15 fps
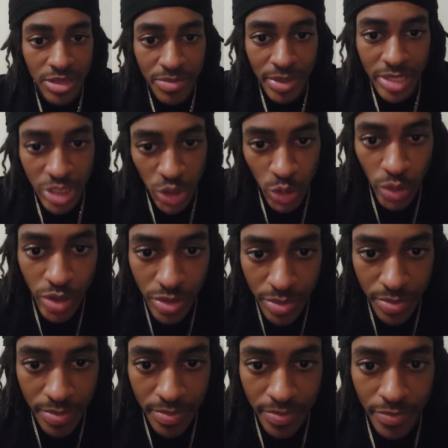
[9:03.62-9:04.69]
them and destroy
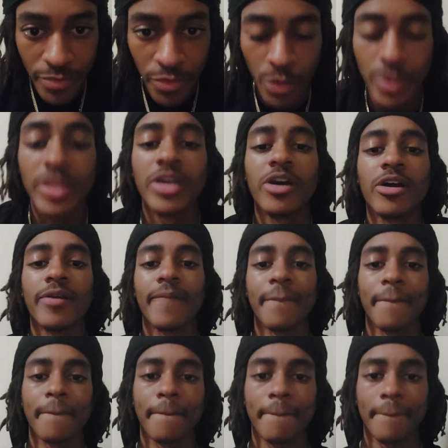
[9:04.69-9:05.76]
them for what they are.
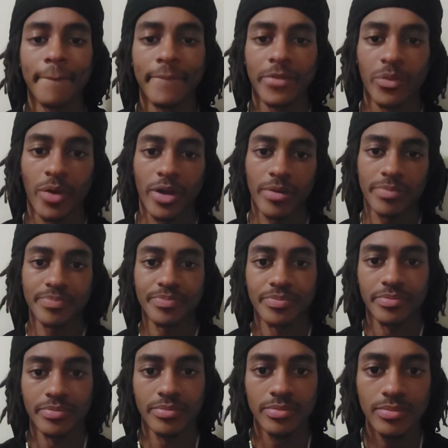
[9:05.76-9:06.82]
Right.
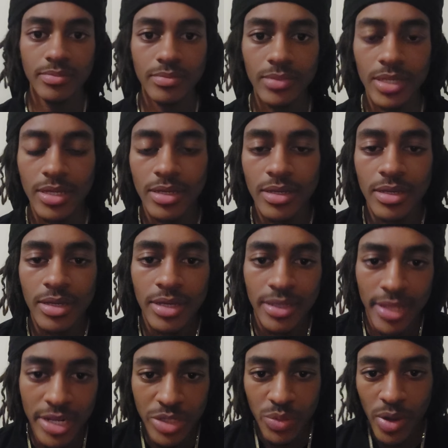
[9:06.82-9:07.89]

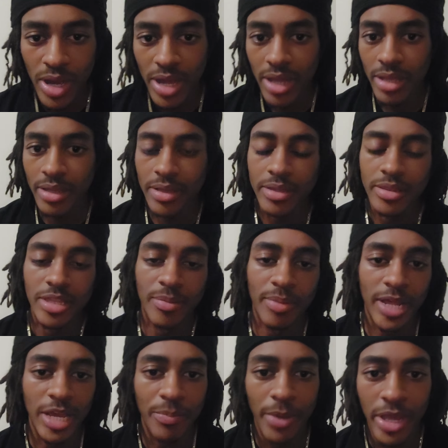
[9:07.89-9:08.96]
That is why the
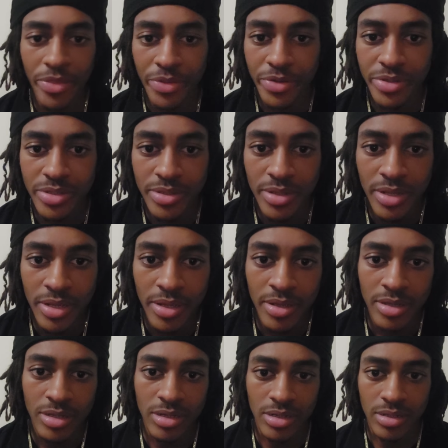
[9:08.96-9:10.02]
Black Panthers
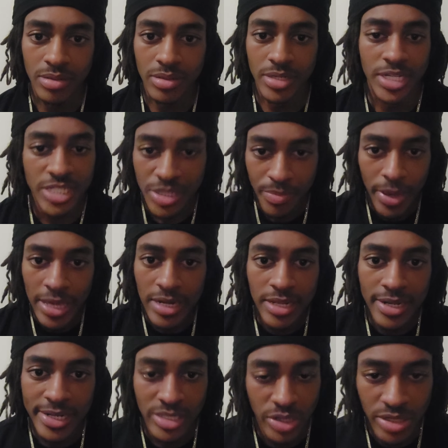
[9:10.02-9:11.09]

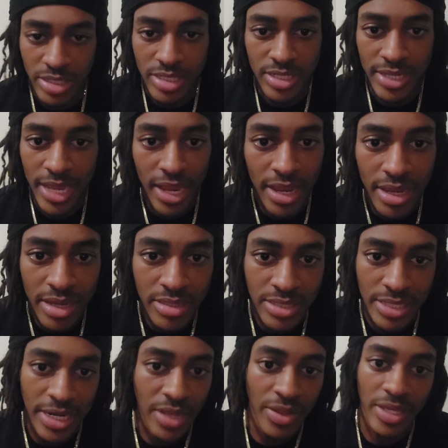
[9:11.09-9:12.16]
dissipated and turned into gangs,
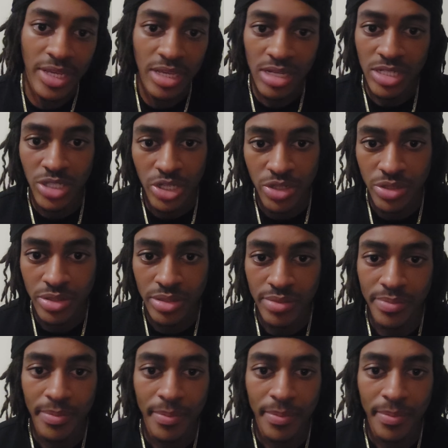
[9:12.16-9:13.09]
and now they kill each other.